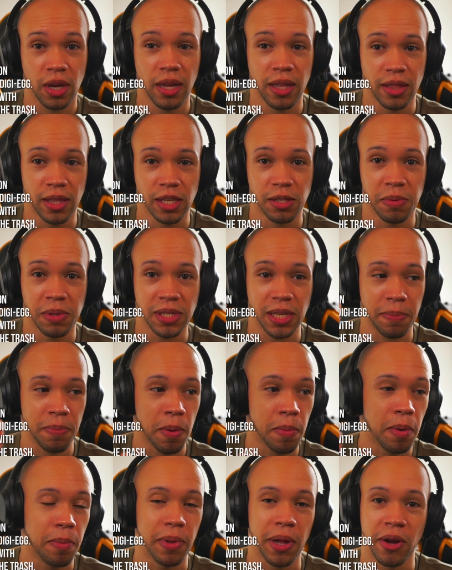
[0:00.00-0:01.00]
This means that
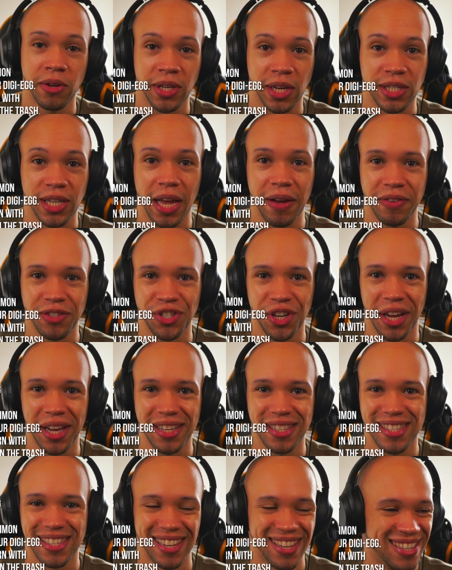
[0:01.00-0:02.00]
purple players actually have a
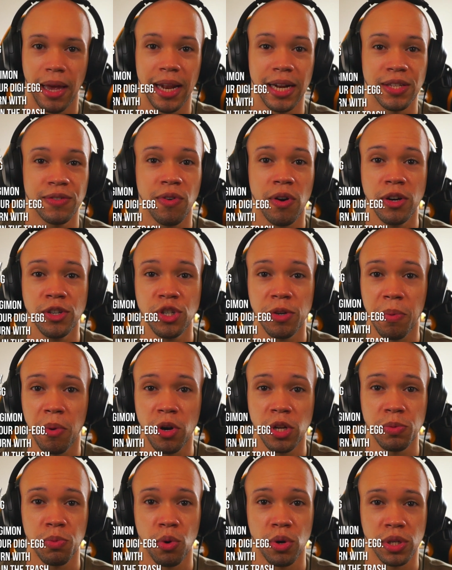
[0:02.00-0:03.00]
chance. And as far as your
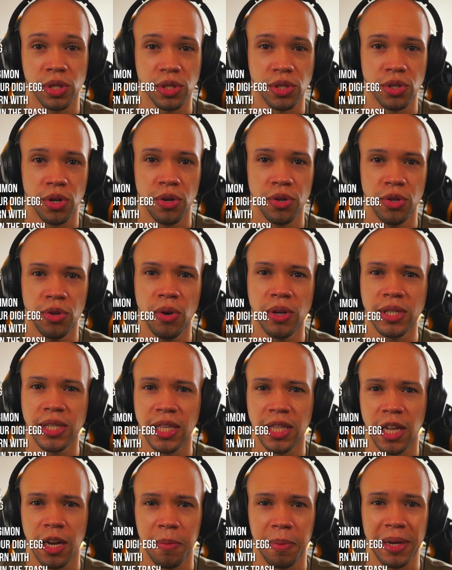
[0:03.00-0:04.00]
opponent's board is concerned, you can set
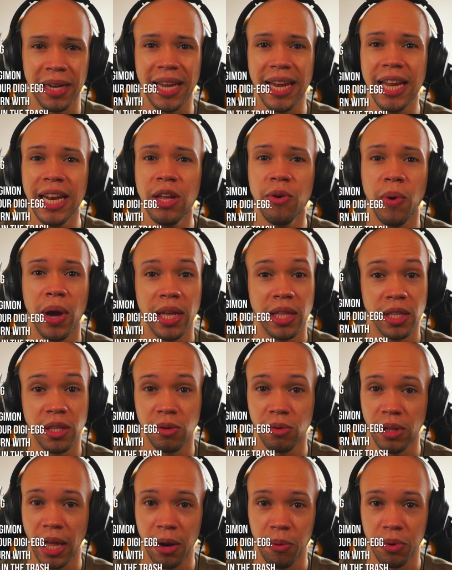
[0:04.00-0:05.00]
that up in any way that
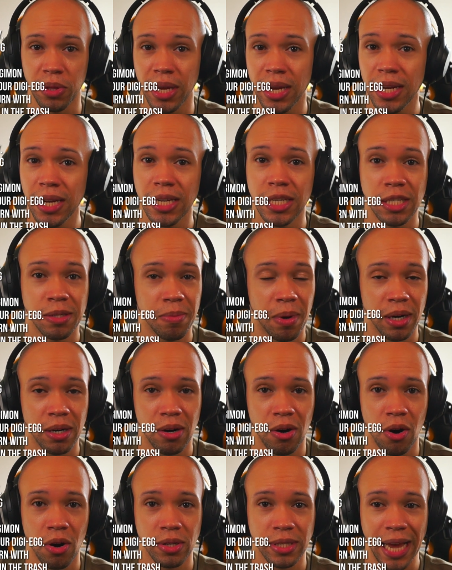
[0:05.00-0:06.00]
you like with any Digimon
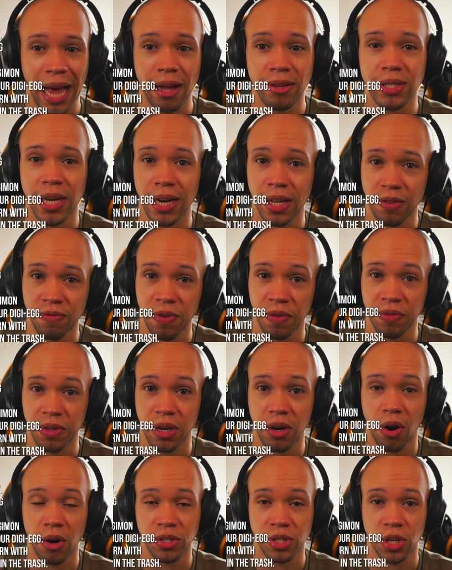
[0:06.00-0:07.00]
cards outside of the 50
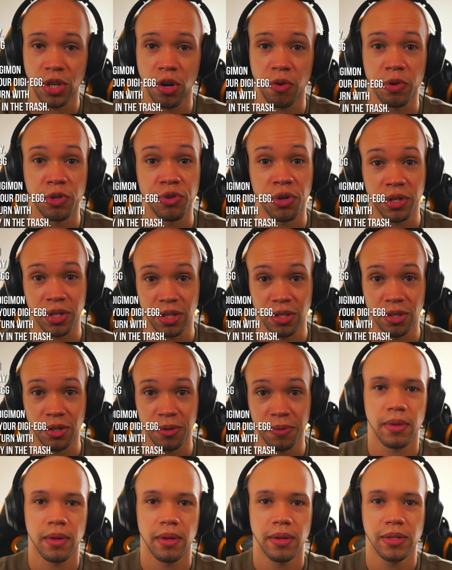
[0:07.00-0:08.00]
cards that you're restricted to.
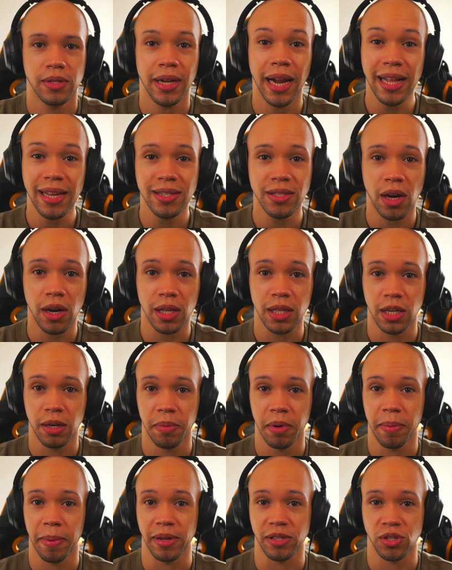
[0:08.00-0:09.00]
So now let's talk a little
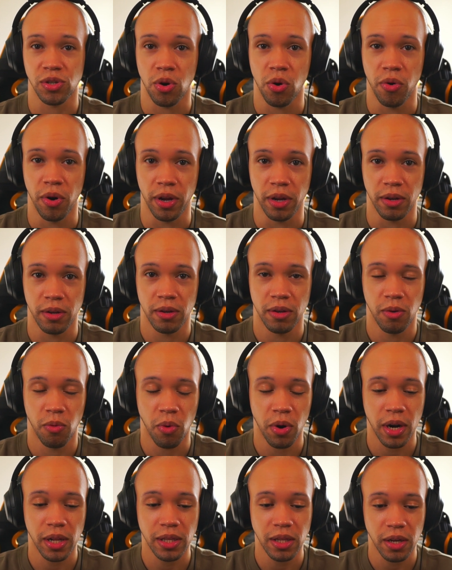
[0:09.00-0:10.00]
bit about scoring.
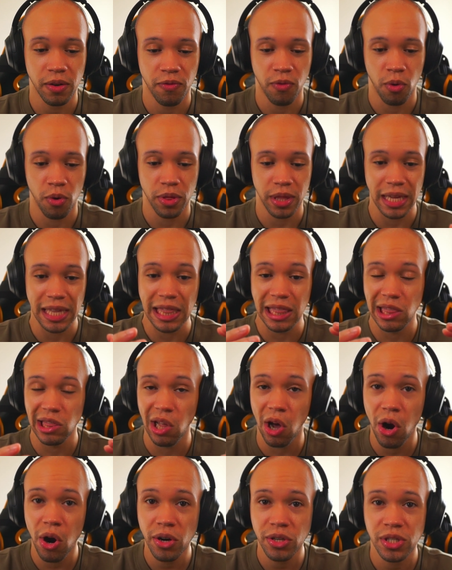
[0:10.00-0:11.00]
We're going to look for the
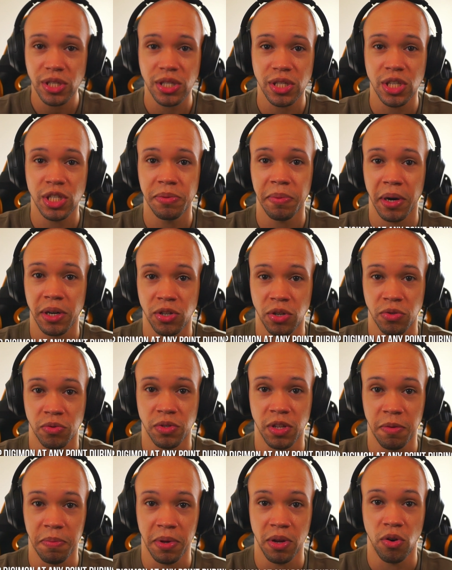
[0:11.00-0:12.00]
largest Digimon in terms of
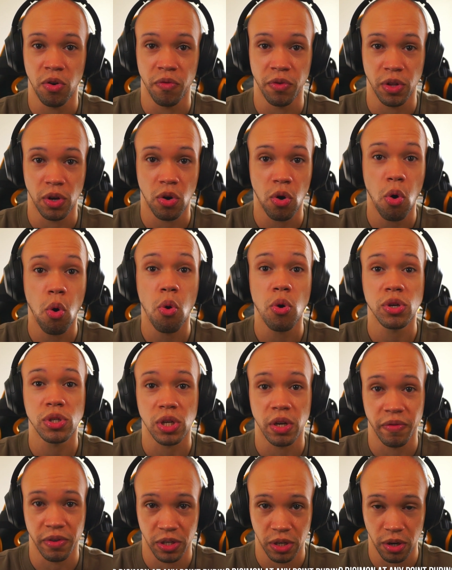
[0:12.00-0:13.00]
DP over the course
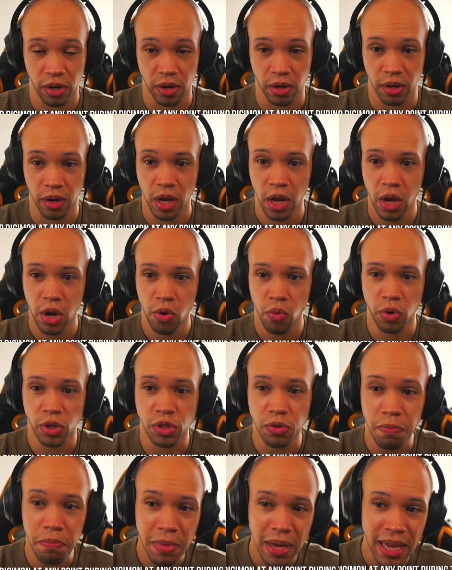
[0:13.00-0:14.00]
of a turn,
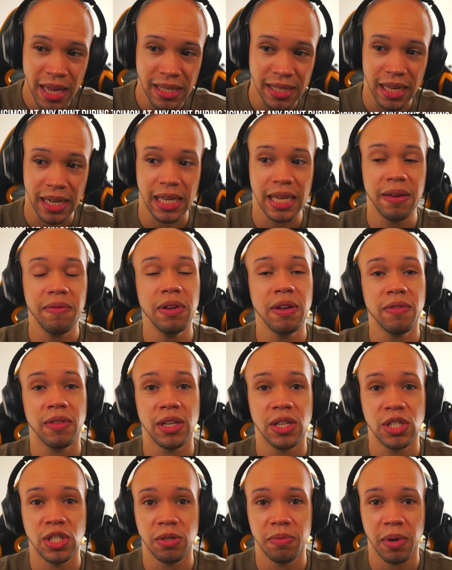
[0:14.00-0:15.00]
which means that even if the
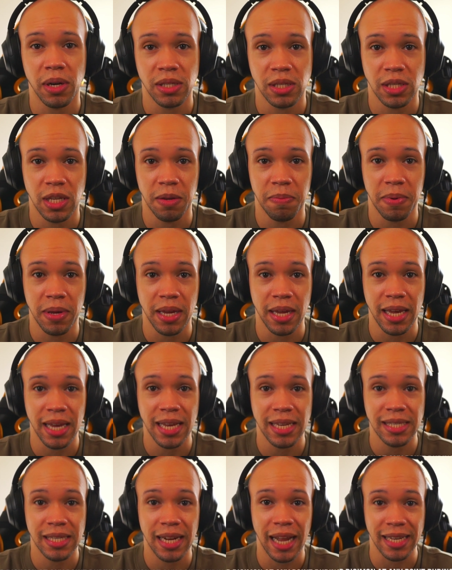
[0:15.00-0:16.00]
Digimon's DP
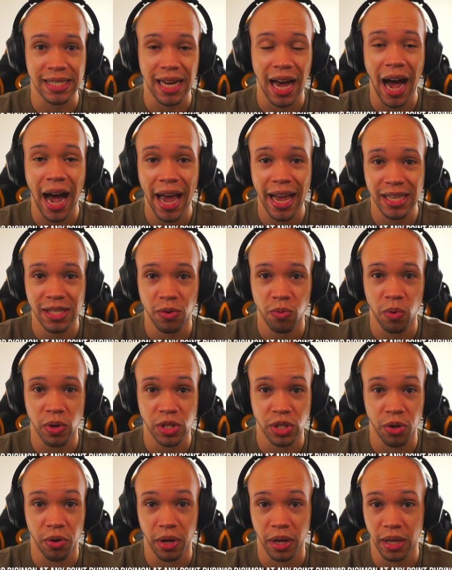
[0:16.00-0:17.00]
isn't as high as it was
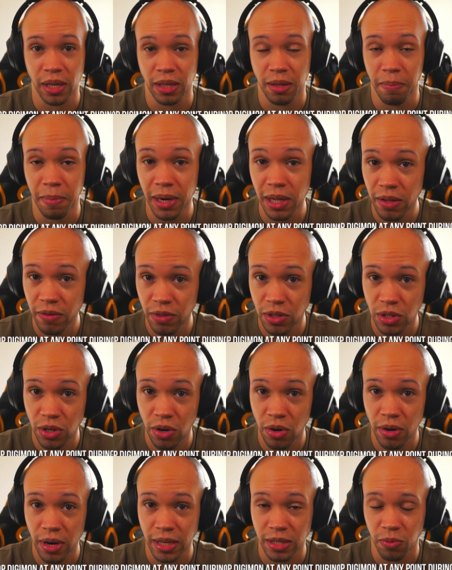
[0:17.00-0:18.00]
during the middle of the
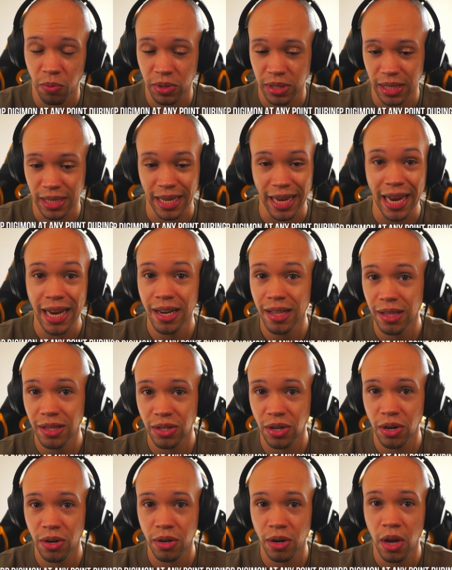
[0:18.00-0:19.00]
turn as it was at the end of the
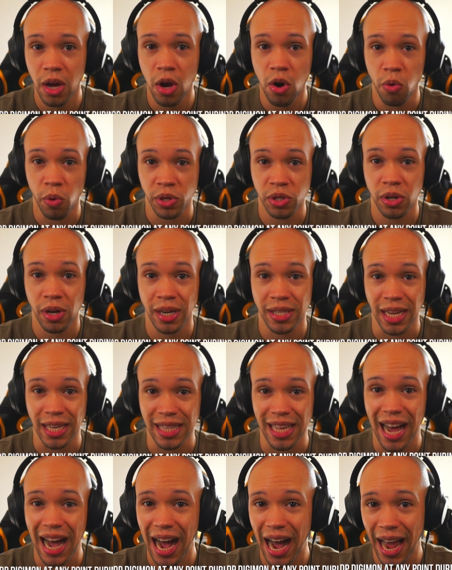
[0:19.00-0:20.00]
turn, we're still going to take
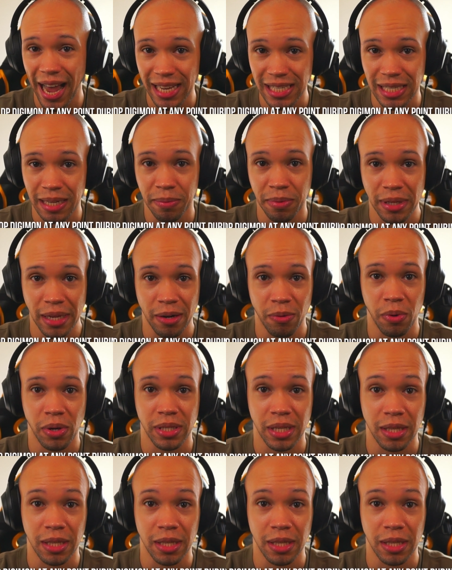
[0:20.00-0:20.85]
the highest number that it was at the